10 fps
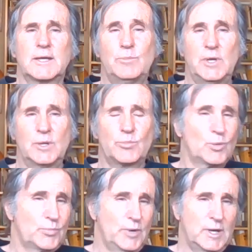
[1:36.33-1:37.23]
can be
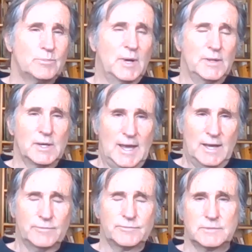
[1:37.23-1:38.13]
appropriated by the
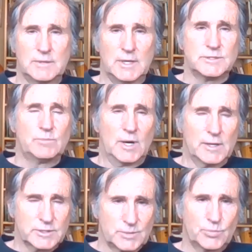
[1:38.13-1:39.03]
left, as
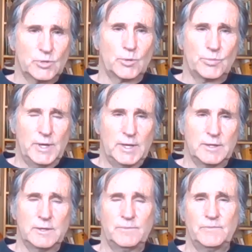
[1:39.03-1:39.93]
Marx
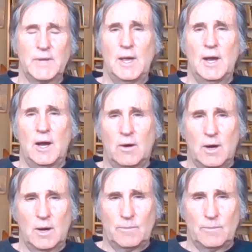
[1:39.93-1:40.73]
appropriated him, how